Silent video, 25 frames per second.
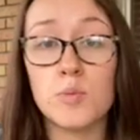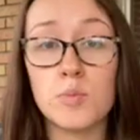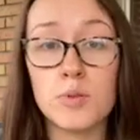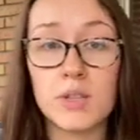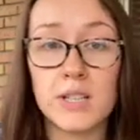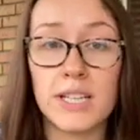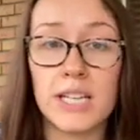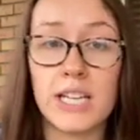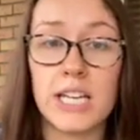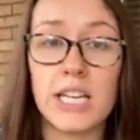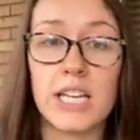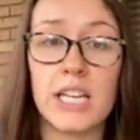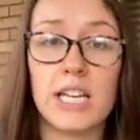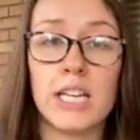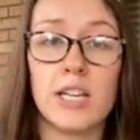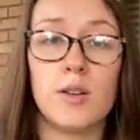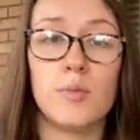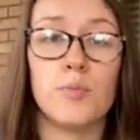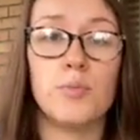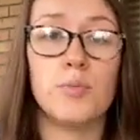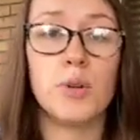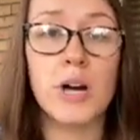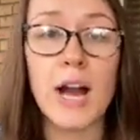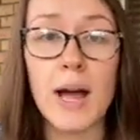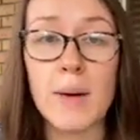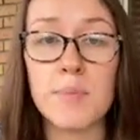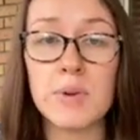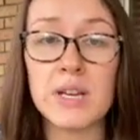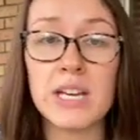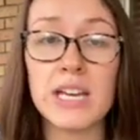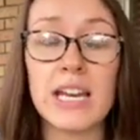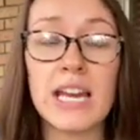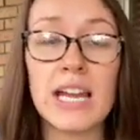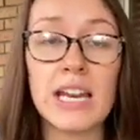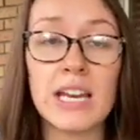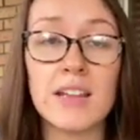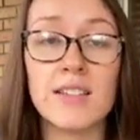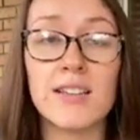planning,
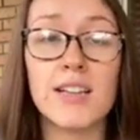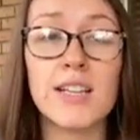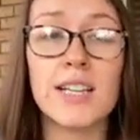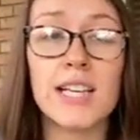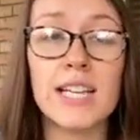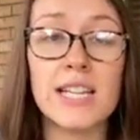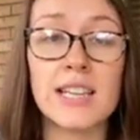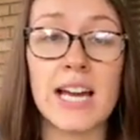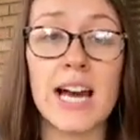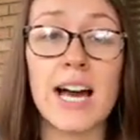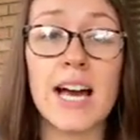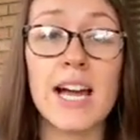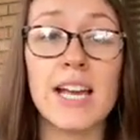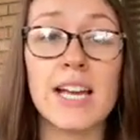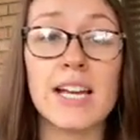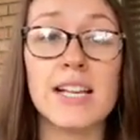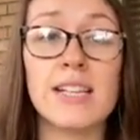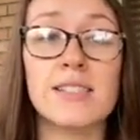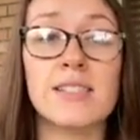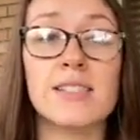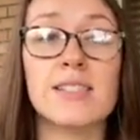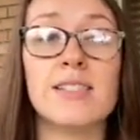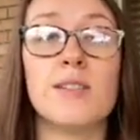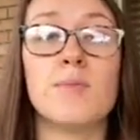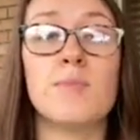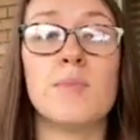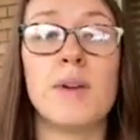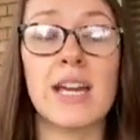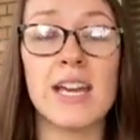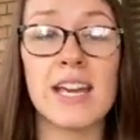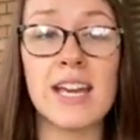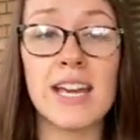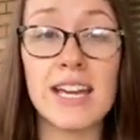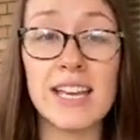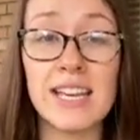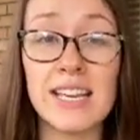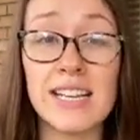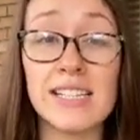prepping, anything like that, is to make
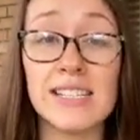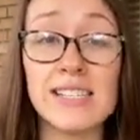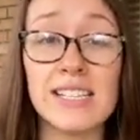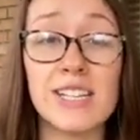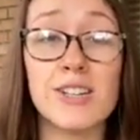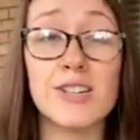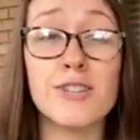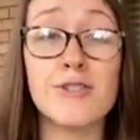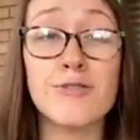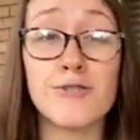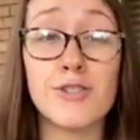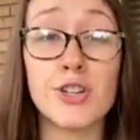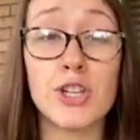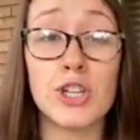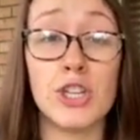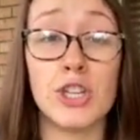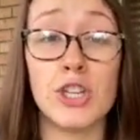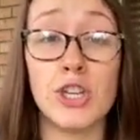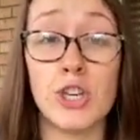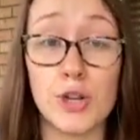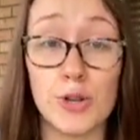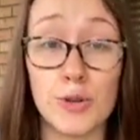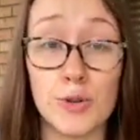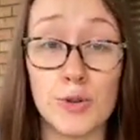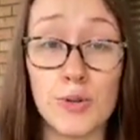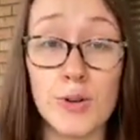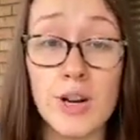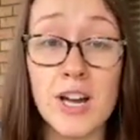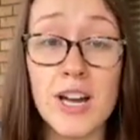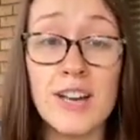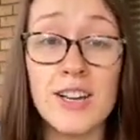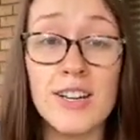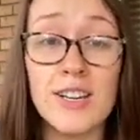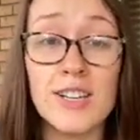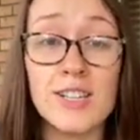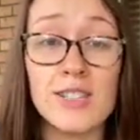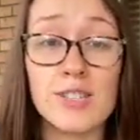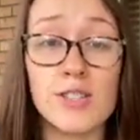it easier for you.
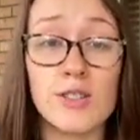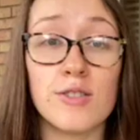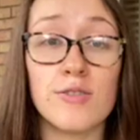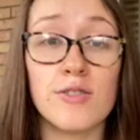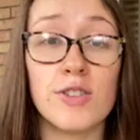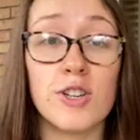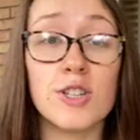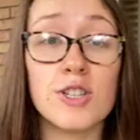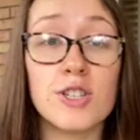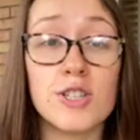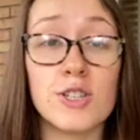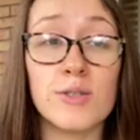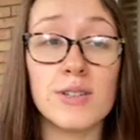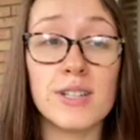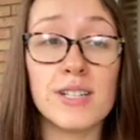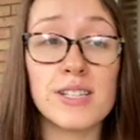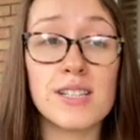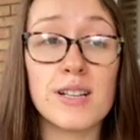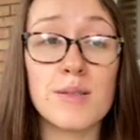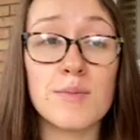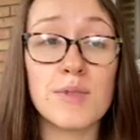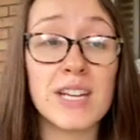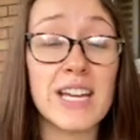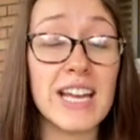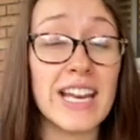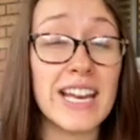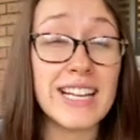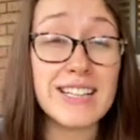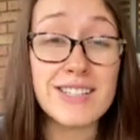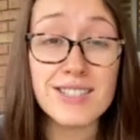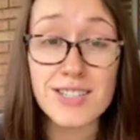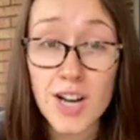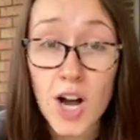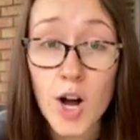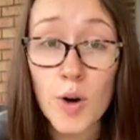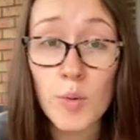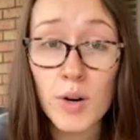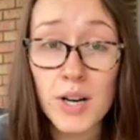So if you're doing something and it's
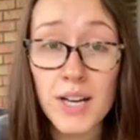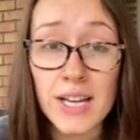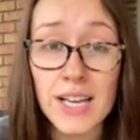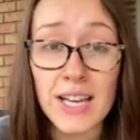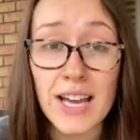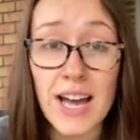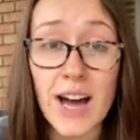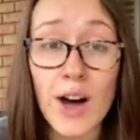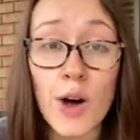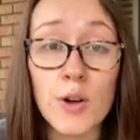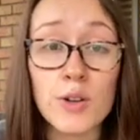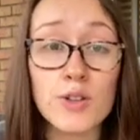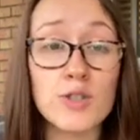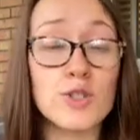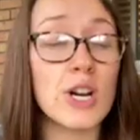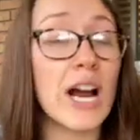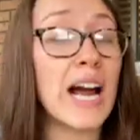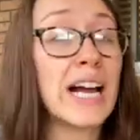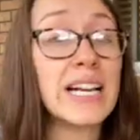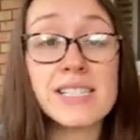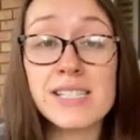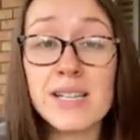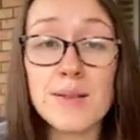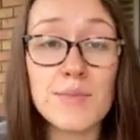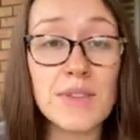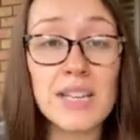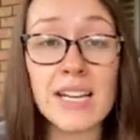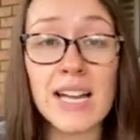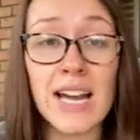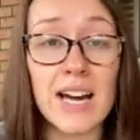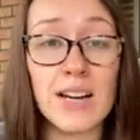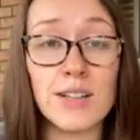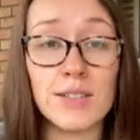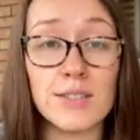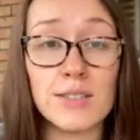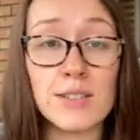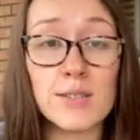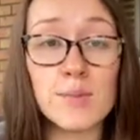not working out, try something
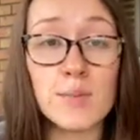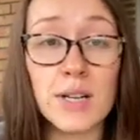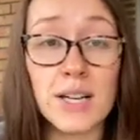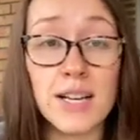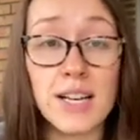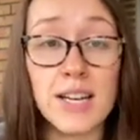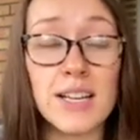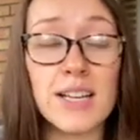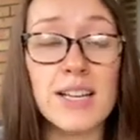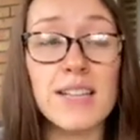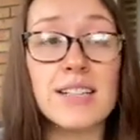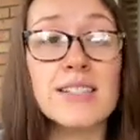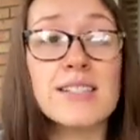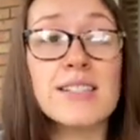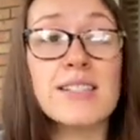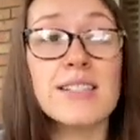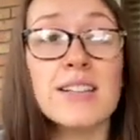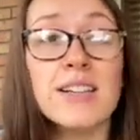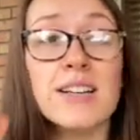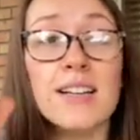else, because